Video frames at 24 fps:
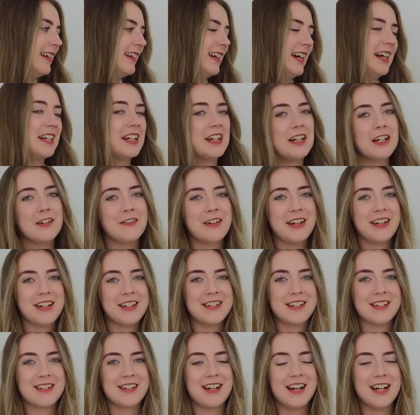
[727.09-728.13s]
I don't know if I could
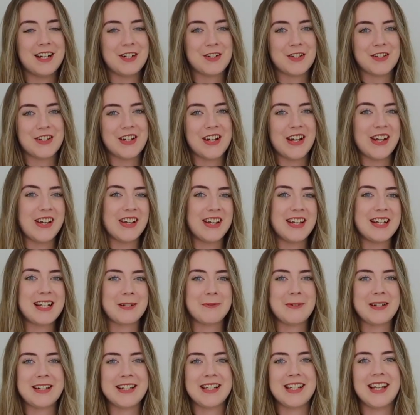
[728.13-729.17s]
decide, you know. Here's
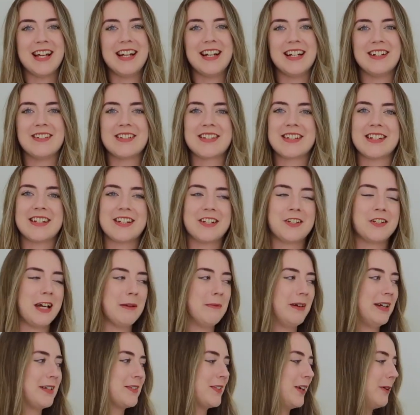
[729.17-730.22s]
me saying I was going to share
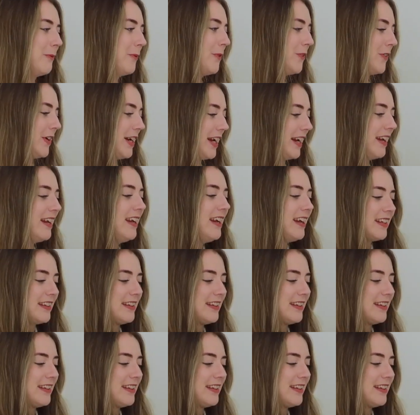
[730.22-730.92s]
my top 3.